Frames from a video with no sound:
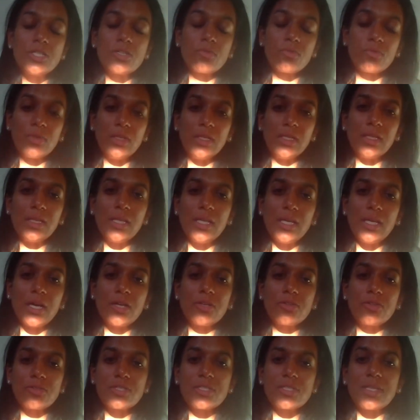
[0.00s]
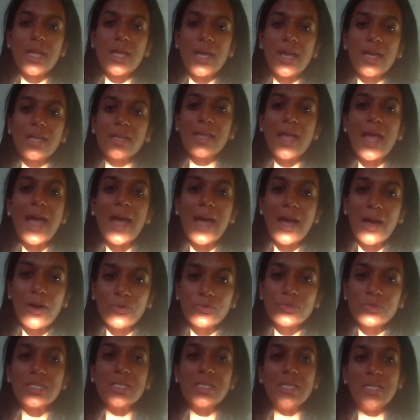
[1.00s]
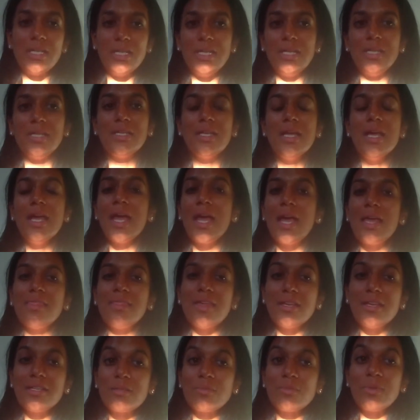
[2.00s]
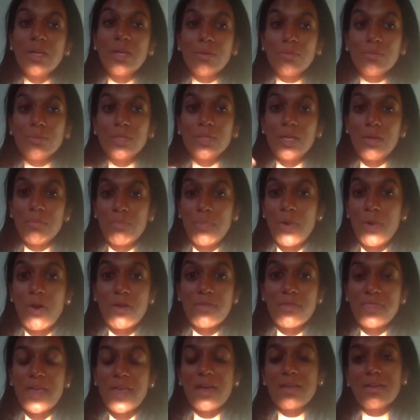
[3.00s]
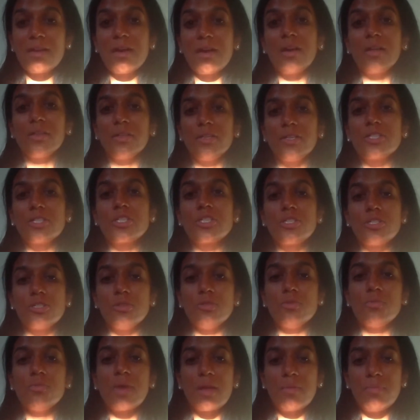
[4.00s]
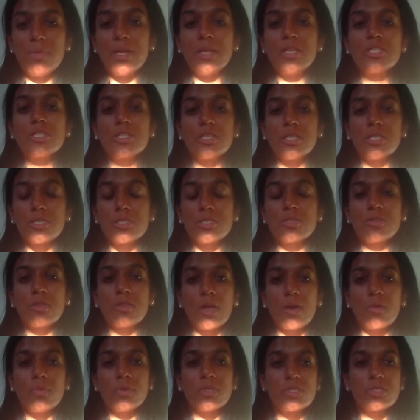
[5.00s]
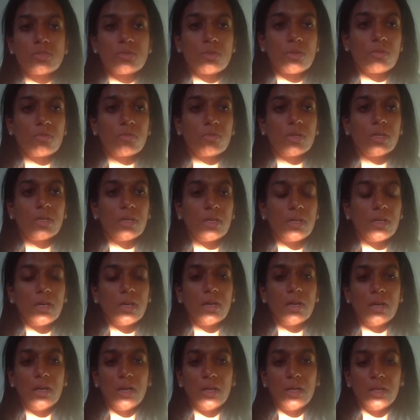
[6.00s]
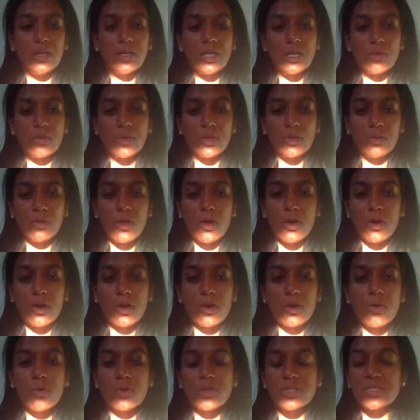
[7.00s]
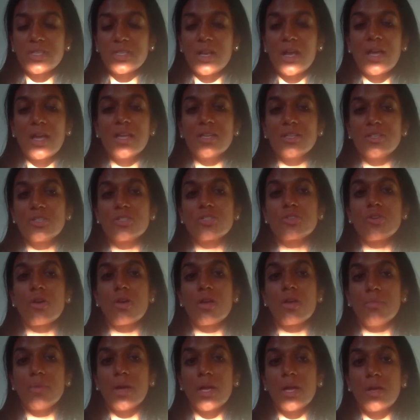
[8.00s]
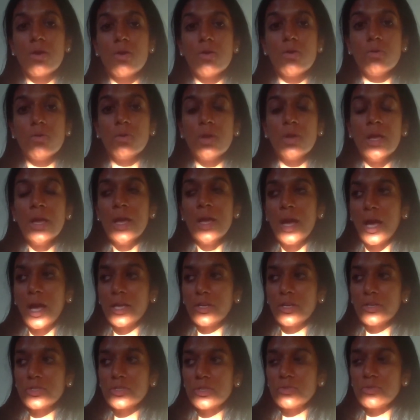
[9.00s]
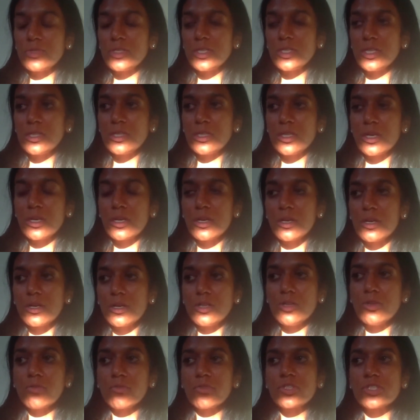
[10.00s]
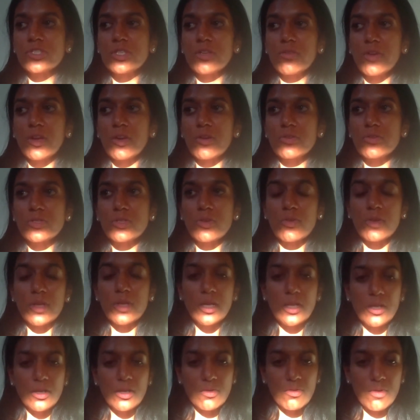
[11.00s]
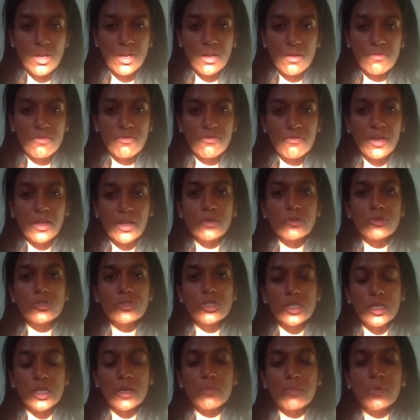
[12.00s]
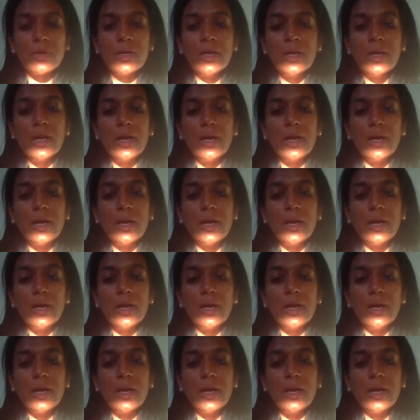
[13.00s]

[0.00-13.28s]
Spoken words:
to really understand how to eat, and then to be able to impart that knowledge to my patients. So that was sort of a course that I had to start on my own. I also did the University of Arizona Integrative Fellowship,